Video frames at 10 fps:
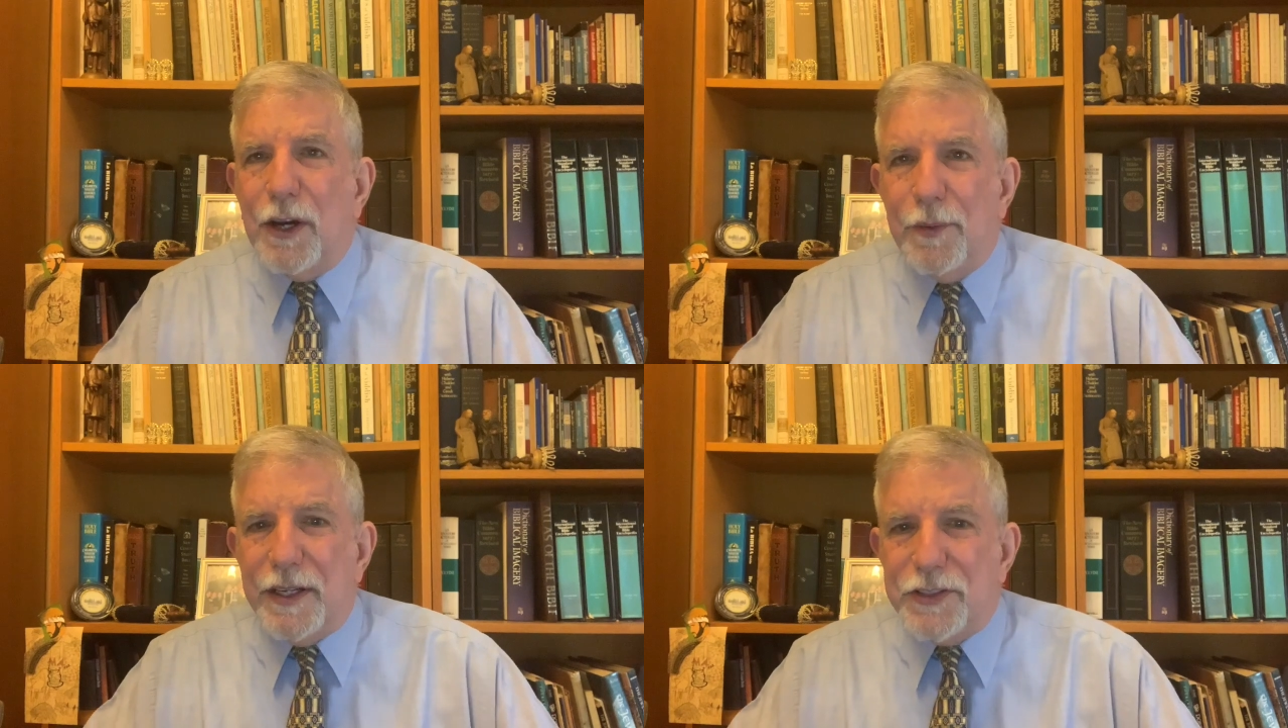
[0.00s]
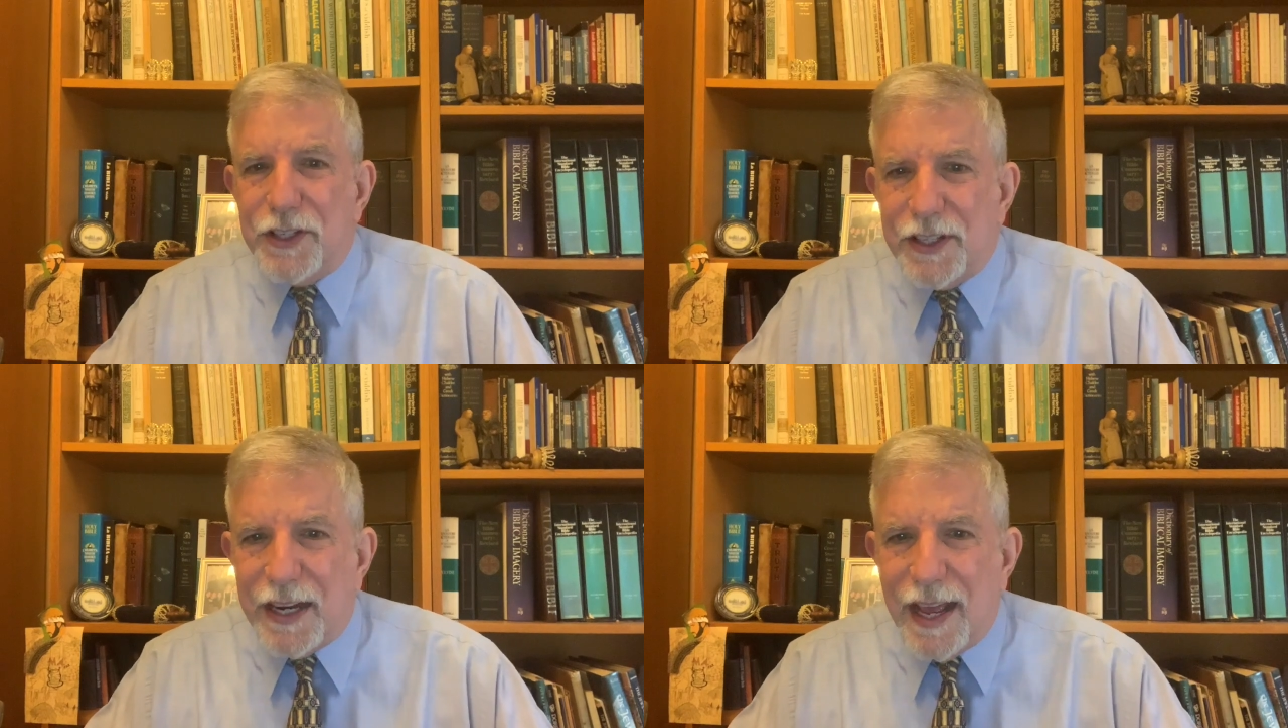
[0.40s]
going
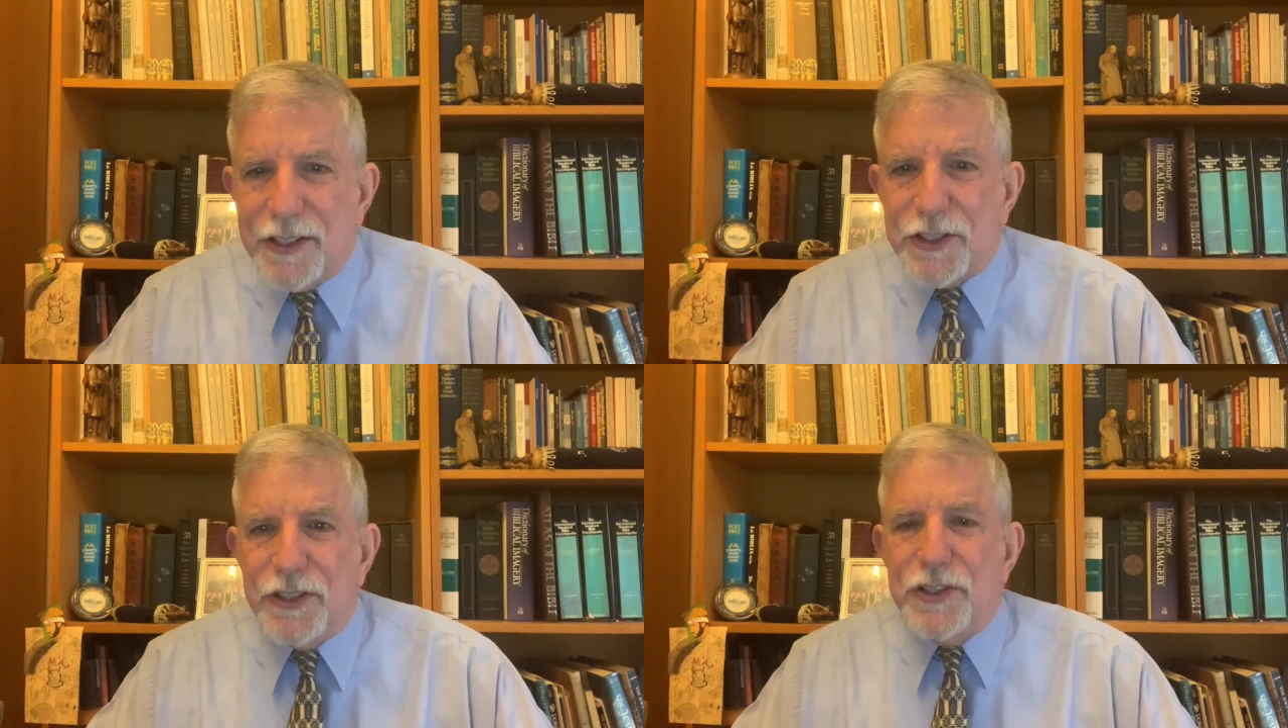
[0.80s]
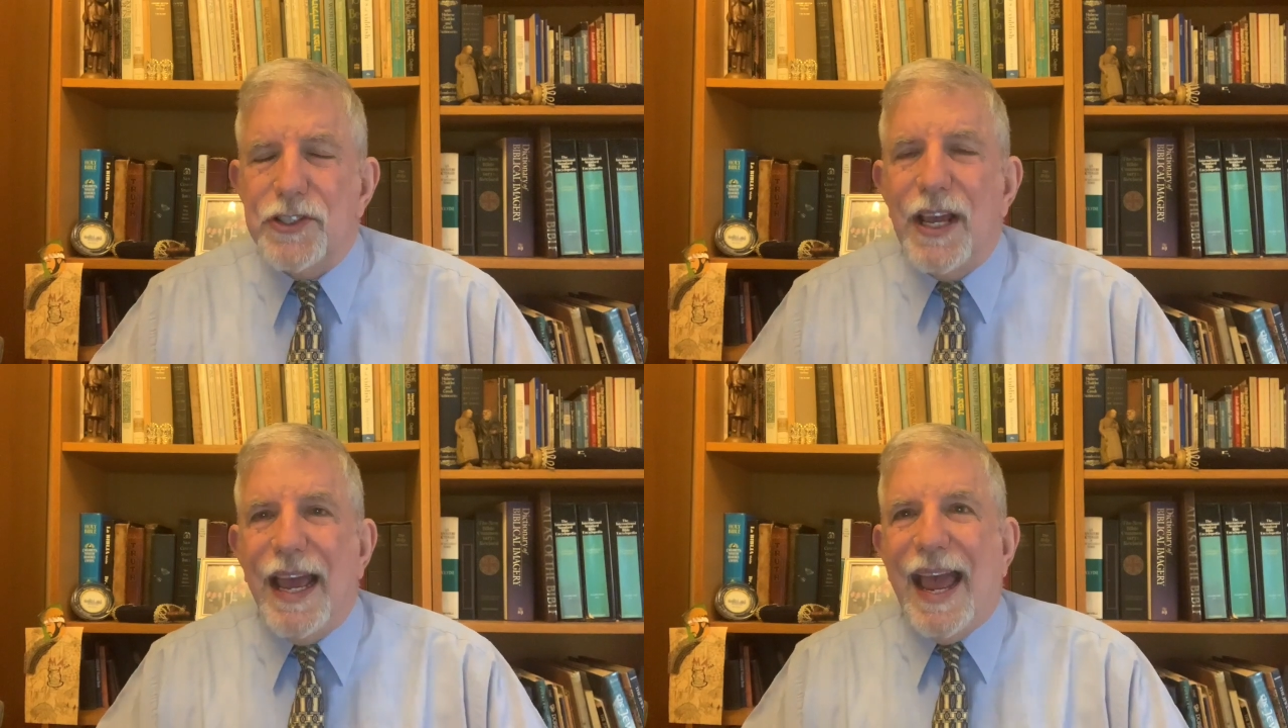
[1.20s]
to the
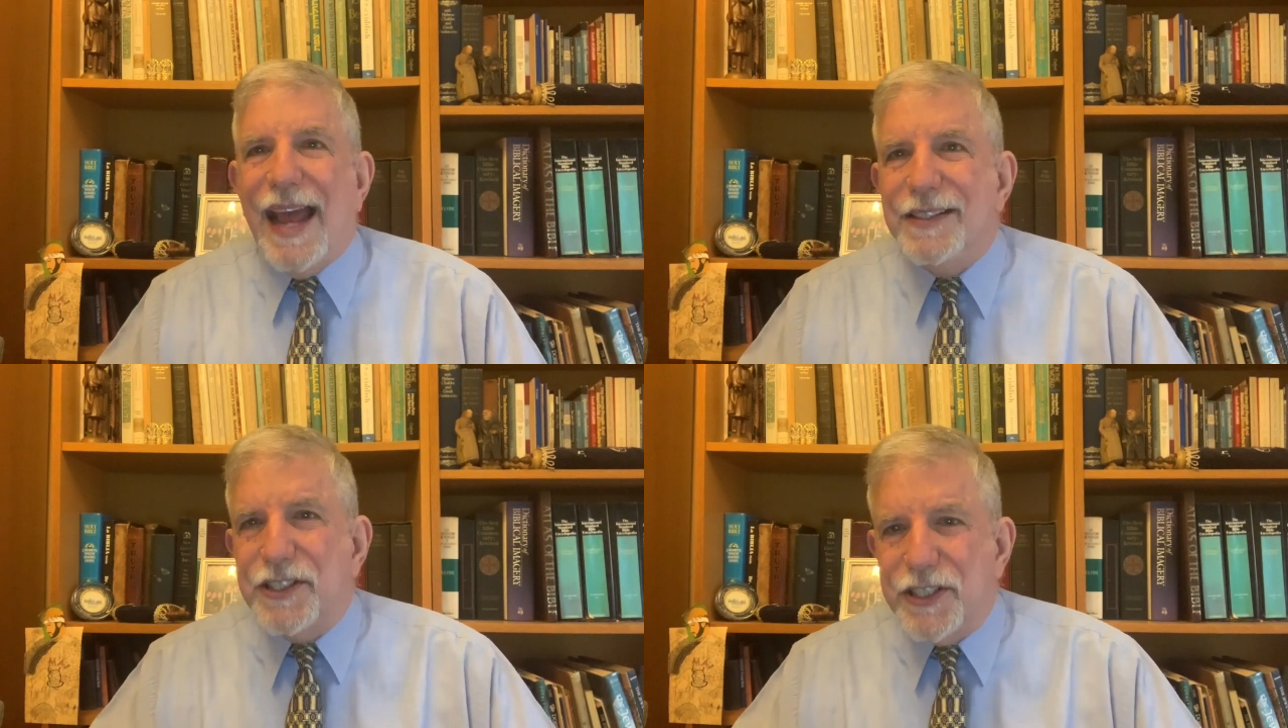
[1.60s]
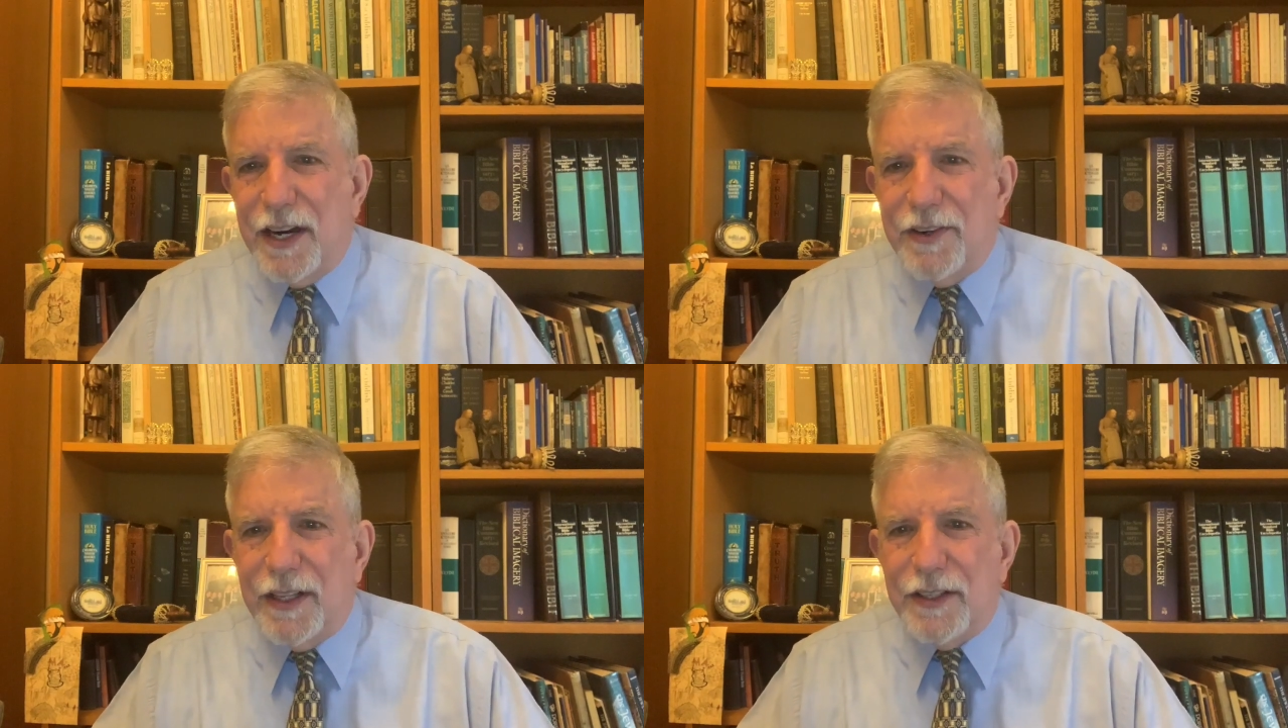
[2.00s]
nations and
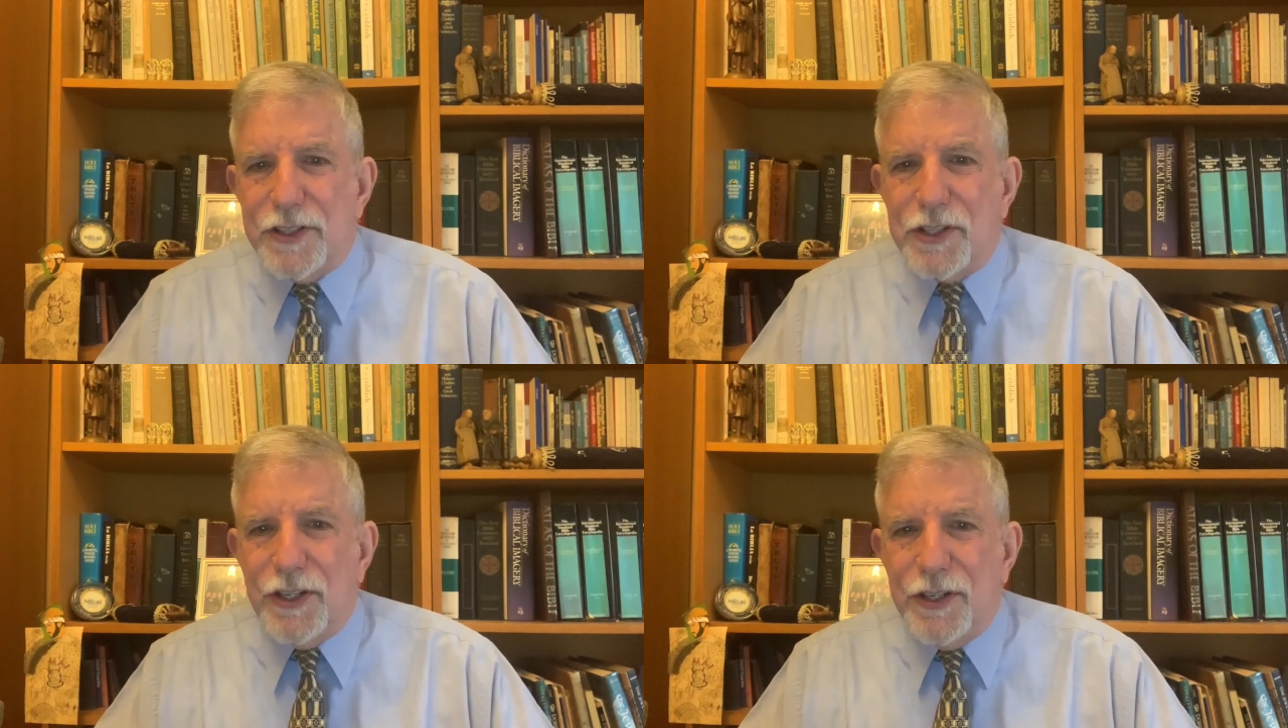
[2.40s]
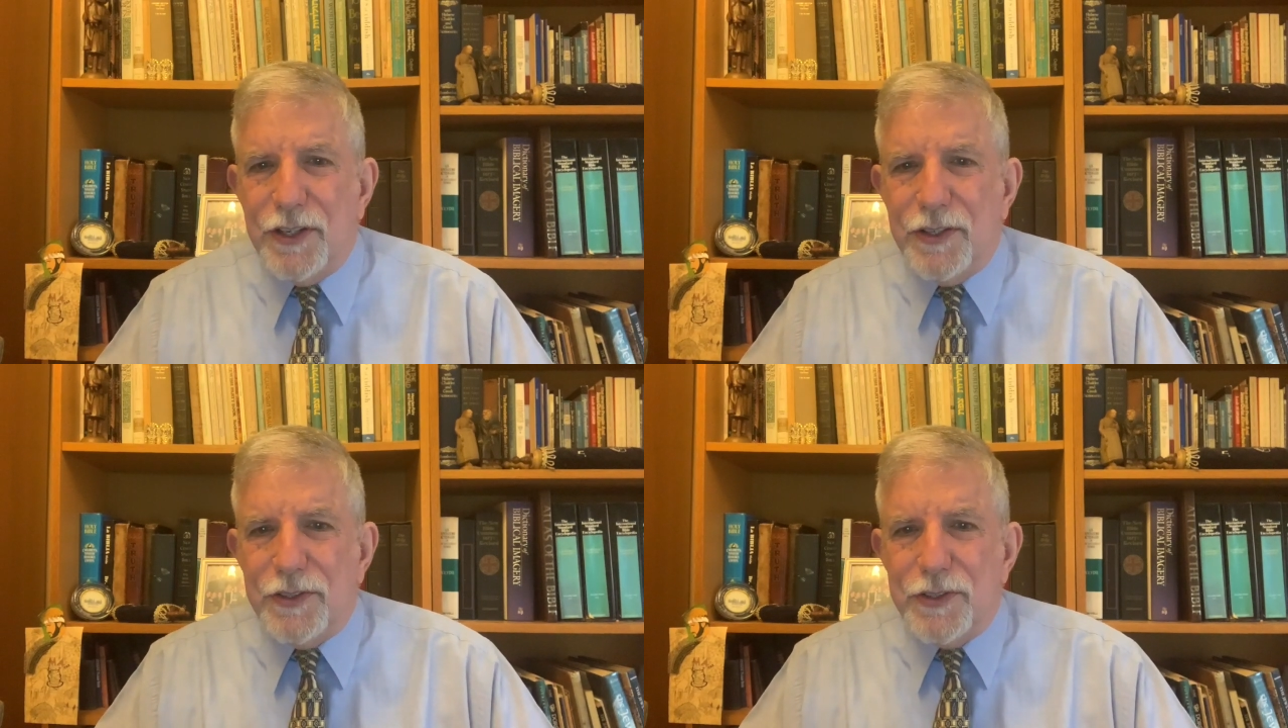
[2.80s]
sharing this good
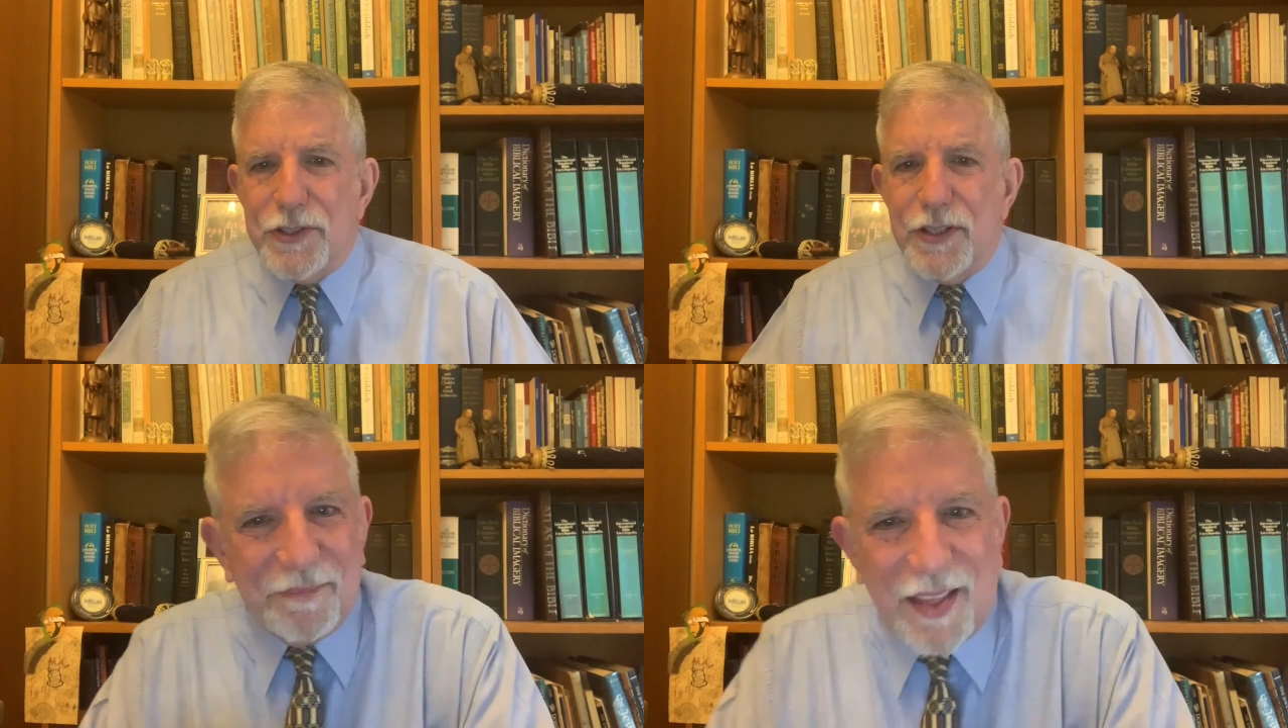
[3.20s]
news.